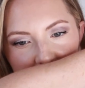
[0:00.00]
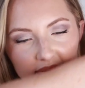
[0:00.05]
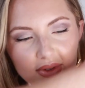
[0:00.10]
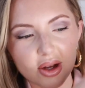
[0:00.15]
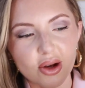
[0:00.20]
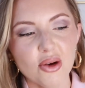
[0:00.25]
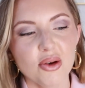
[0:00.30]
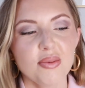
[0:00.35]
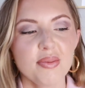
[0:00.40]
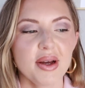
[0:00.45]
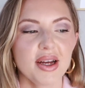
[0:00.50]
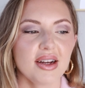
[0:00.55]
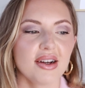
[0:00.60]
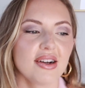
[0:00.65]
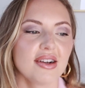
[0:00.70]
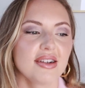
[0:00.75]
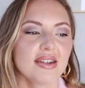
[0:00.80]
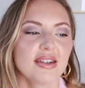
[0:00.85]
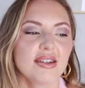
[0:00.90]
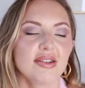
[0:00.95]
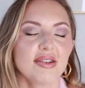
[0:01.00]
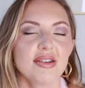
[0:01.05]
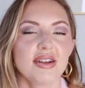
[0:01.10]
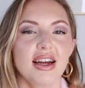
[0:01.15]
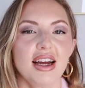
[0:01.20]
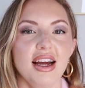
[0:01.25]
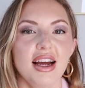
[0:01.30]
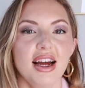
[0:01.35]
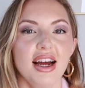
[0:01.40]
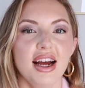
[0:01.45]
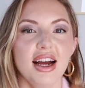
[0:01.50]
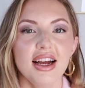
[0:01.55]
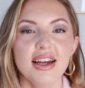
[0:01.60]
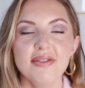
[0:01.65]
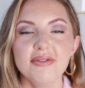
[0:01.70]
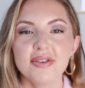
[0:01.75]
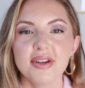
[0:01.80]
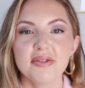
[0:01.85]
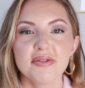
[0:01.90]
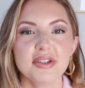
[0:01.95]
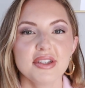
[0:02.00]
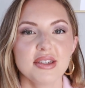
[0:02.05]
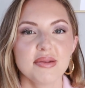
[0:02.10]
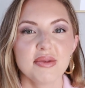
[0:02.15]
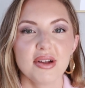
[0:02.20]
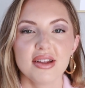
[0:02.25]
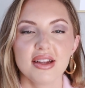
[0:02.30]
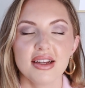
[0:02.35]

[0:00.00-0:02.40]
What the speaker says: Oh my god, I've never smelled